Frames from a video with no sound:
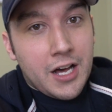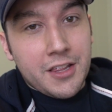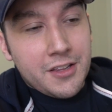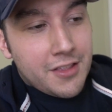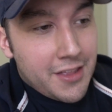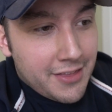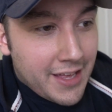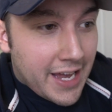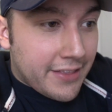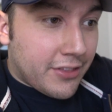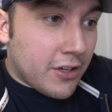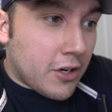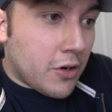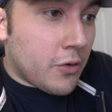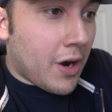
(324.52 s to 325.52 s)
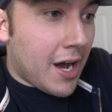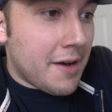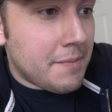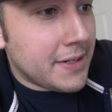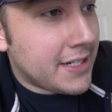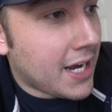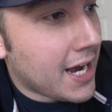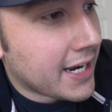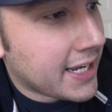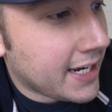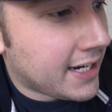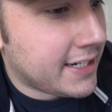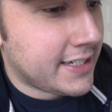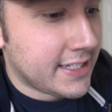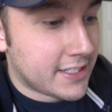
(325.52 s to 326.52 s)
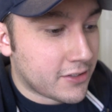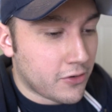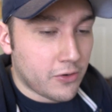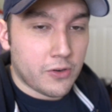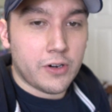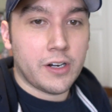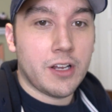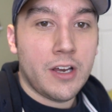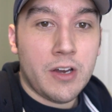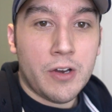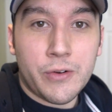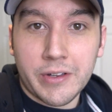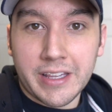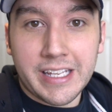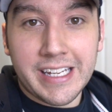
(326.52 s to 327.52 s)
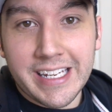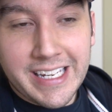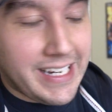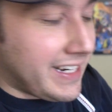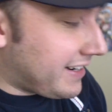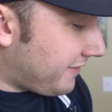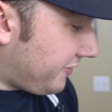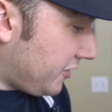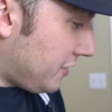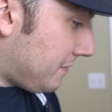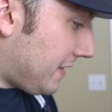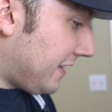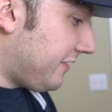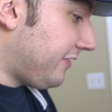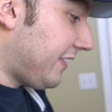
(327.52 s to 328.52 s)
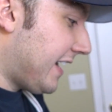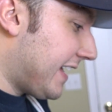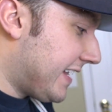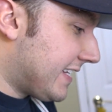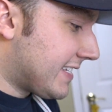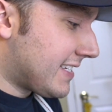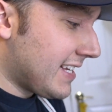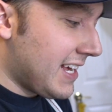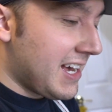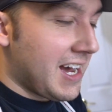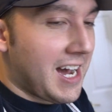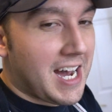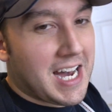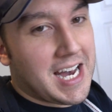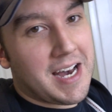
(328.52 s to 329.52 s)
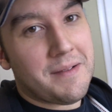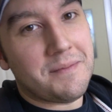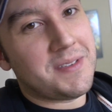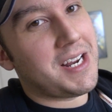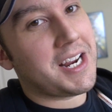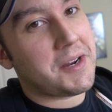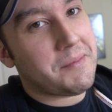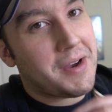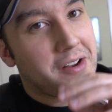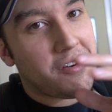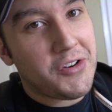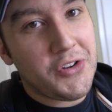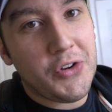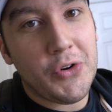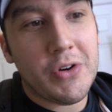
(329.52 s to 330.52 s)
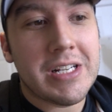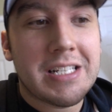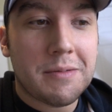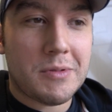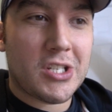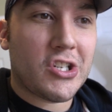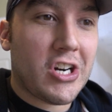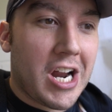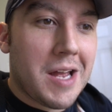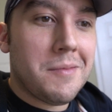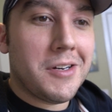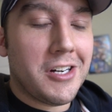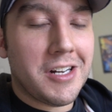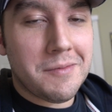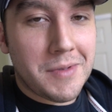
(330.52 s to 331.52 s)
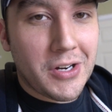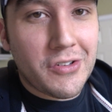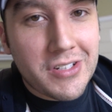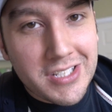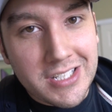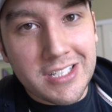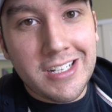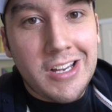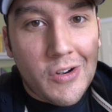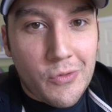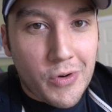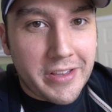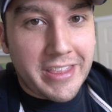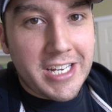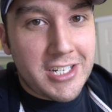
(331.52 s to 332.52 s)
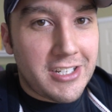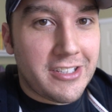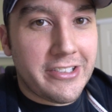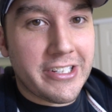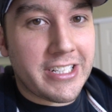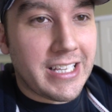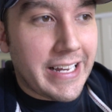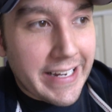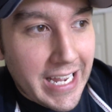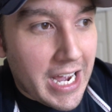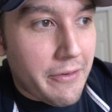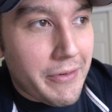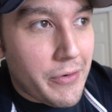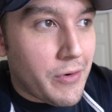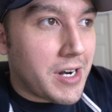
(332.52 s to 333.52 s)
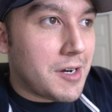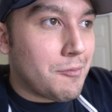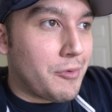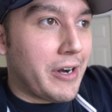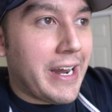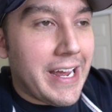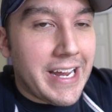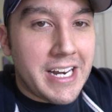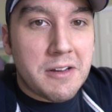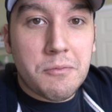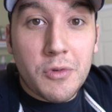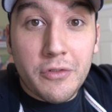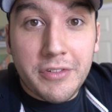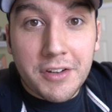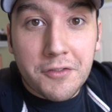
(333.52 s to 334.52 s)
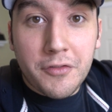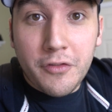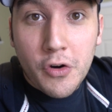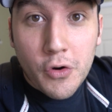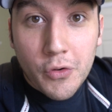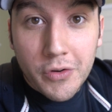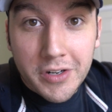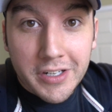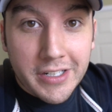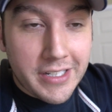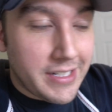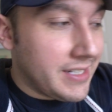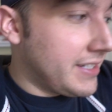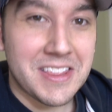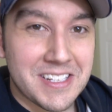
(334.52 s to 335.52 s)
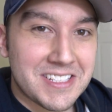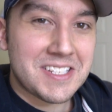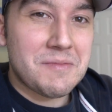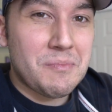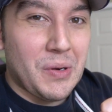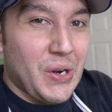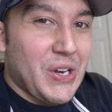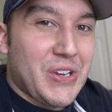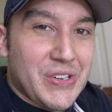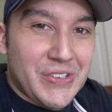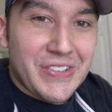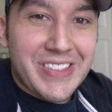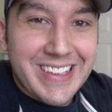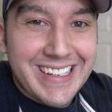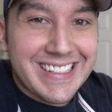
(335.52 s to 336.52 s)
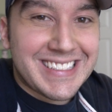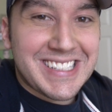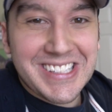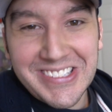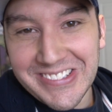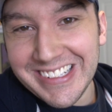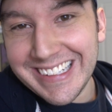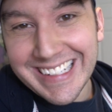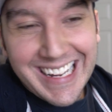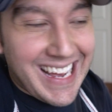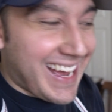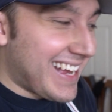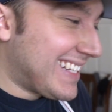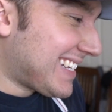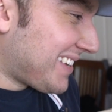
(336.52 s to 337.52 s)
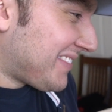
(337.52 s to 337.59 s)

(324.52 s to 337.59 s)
Other than that, though, I've been talking on Discord with Inky and a few of my friends, um, talking about new subscriber emotes, what they should look like, how we want to brand moving forward. There's some pretty cool things in the work, guys.